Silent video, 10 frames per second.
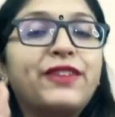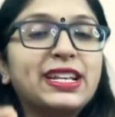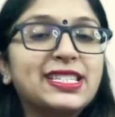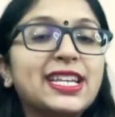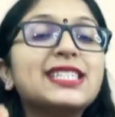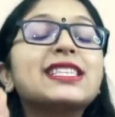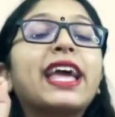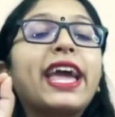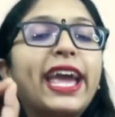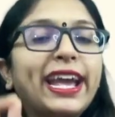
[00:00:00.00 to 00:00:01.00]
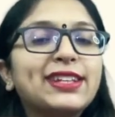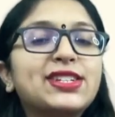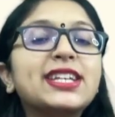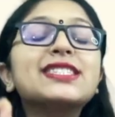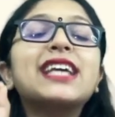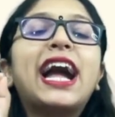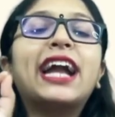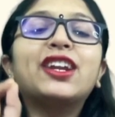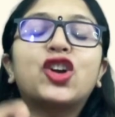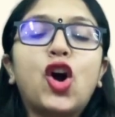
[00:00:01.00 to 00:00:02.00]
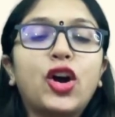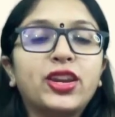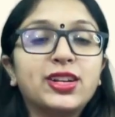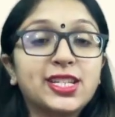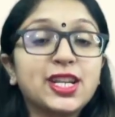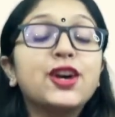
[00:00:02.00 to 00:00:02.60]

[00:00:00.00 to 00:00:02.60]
faces, edges and corners.